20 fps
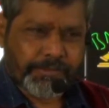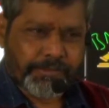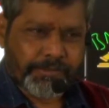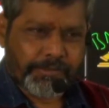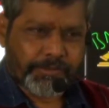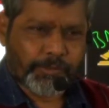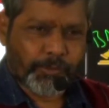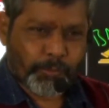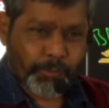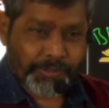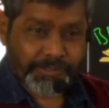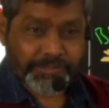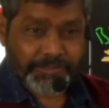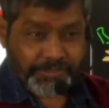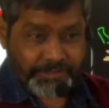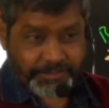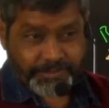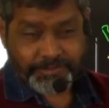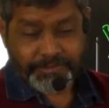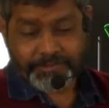So
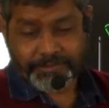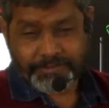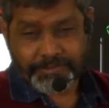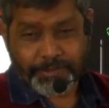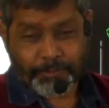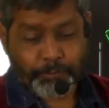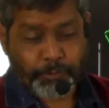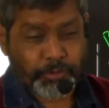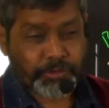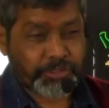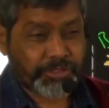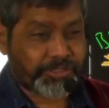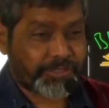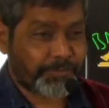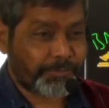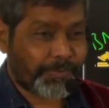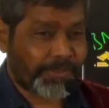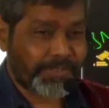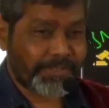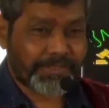once the opposition
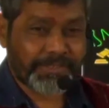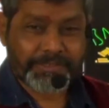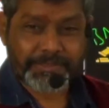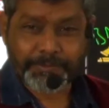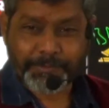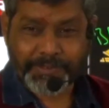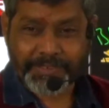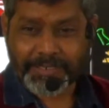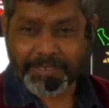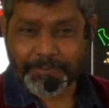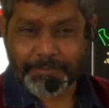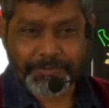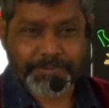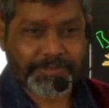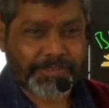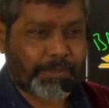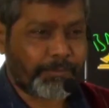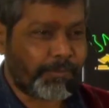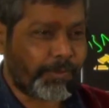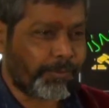parties perhaps
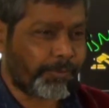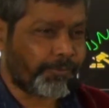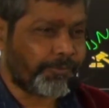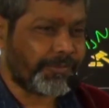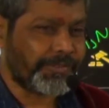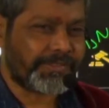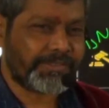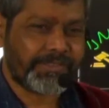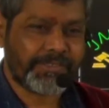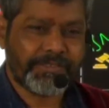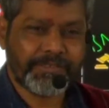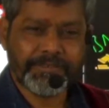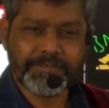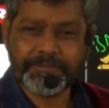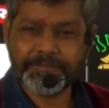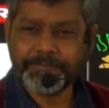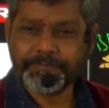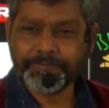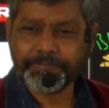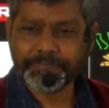come up with
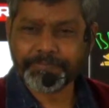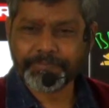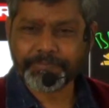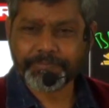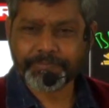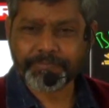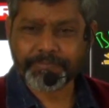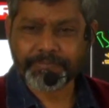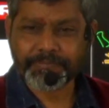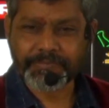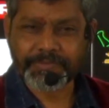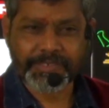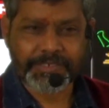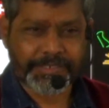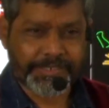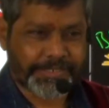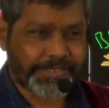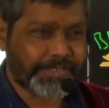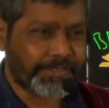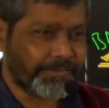
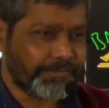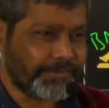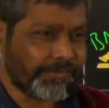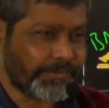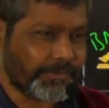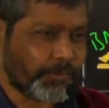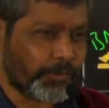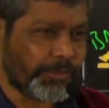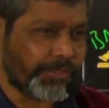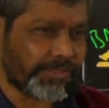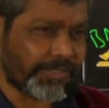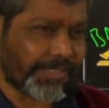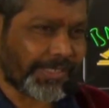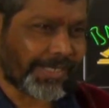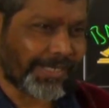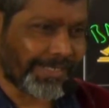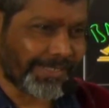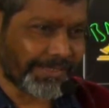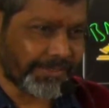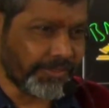India, though is an
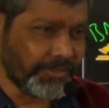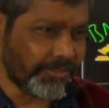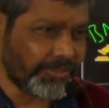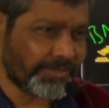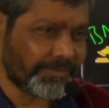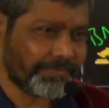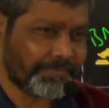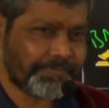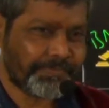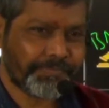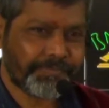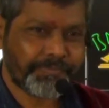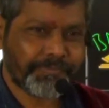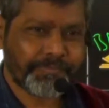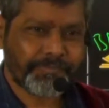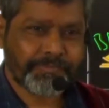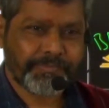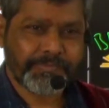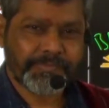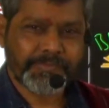alliance,
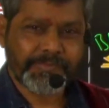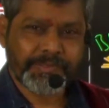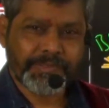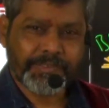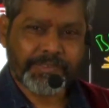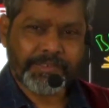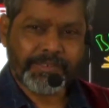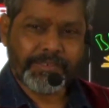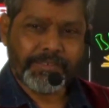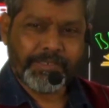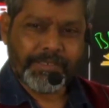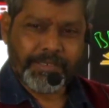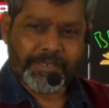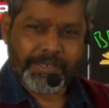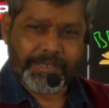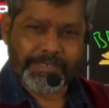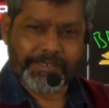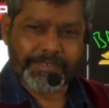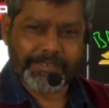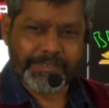
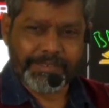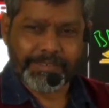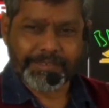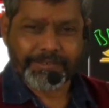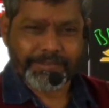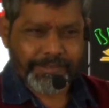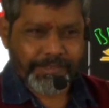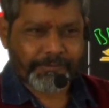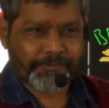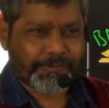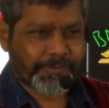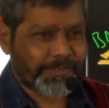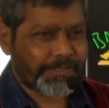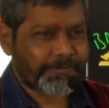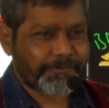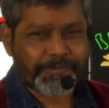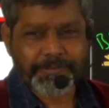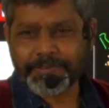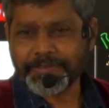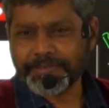I and different
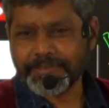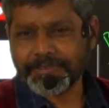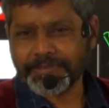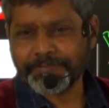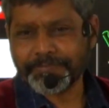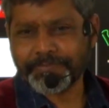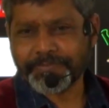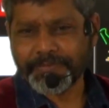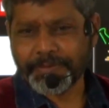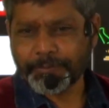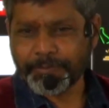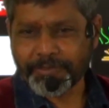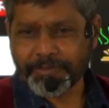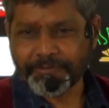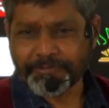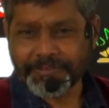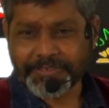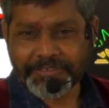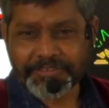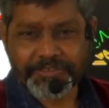
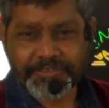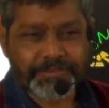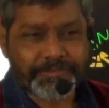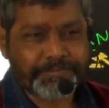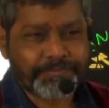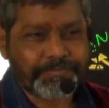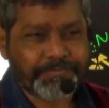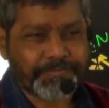abbreviation,